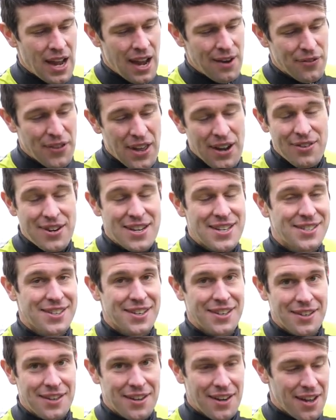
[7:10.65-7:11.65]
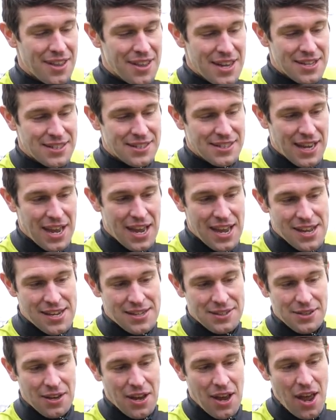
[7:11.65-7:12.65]
And for that reason, this
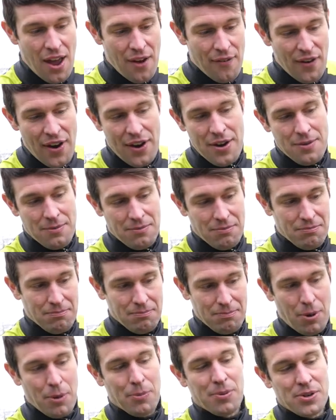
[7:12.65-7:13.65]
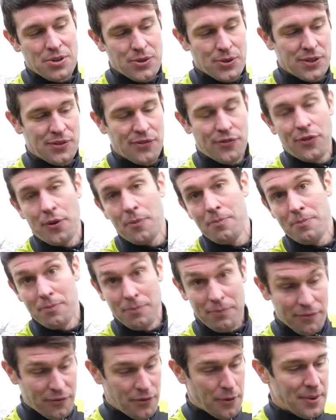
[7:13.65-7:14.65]
is a very popular choice from
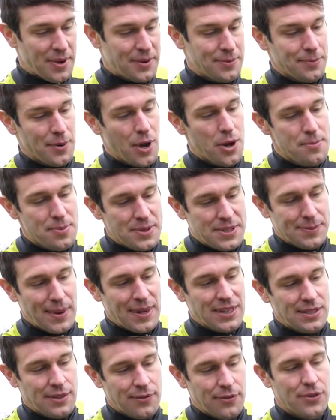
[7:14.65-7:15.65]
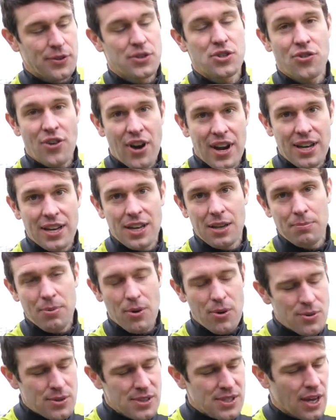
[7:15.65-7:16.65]
for my own perspective for training,
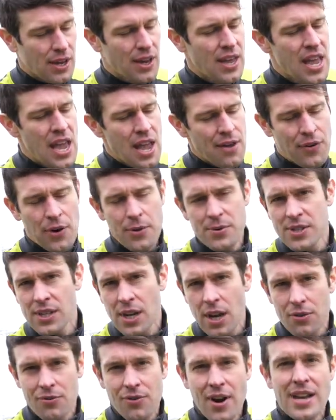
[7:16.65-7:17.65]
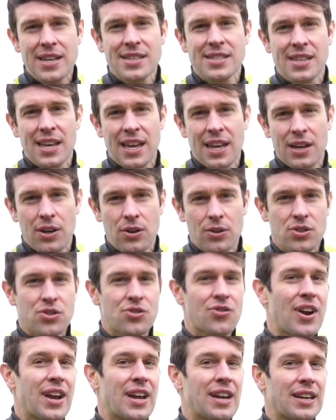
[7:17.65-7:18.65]
but also if I was to go racing or
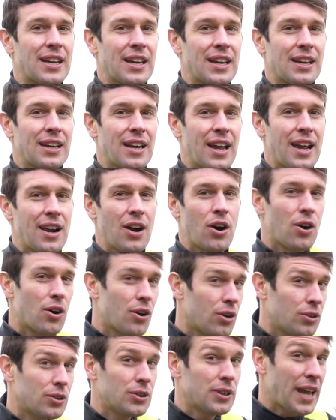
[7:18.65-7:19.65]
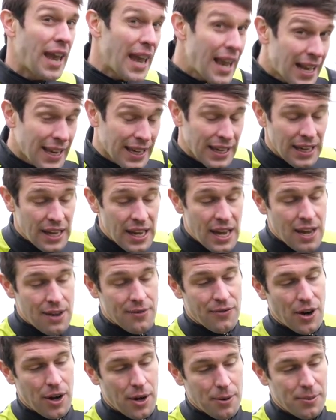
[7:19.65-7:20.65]
training in a hot or hilly
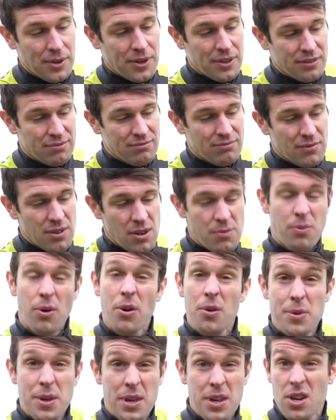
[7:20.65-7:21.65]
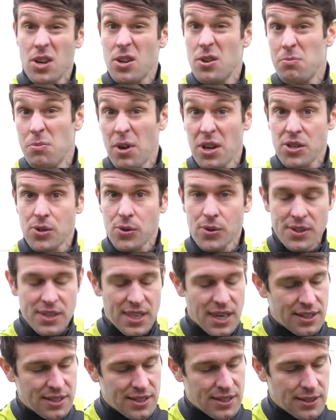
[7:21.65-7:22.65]
environment, it'd probably be my choice
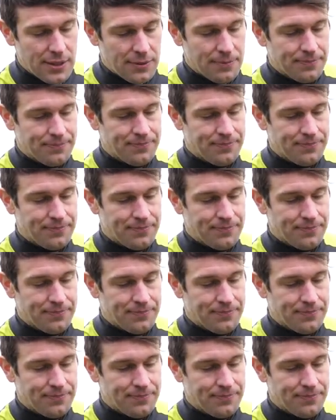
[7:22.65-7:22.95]
there too.